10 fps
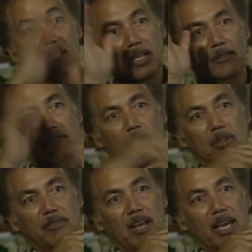Then they
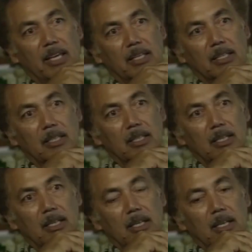unfurled the flag.
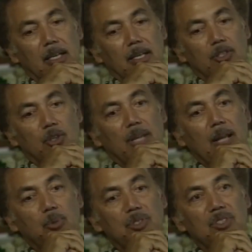So
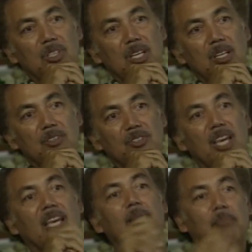that was the
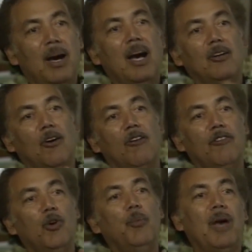second part
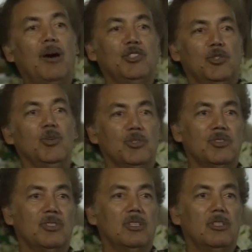of her power
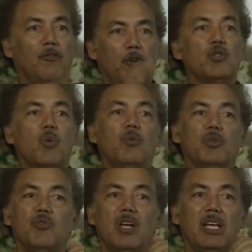source. The first
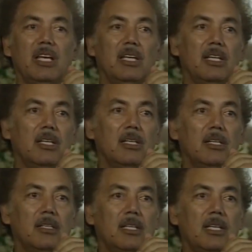one was really
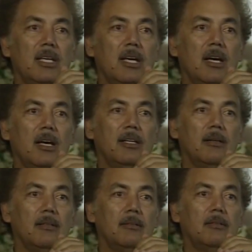
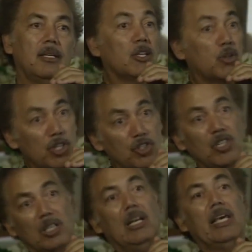the
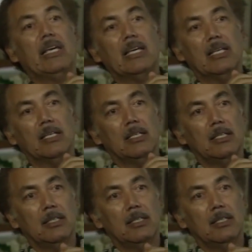Christian link.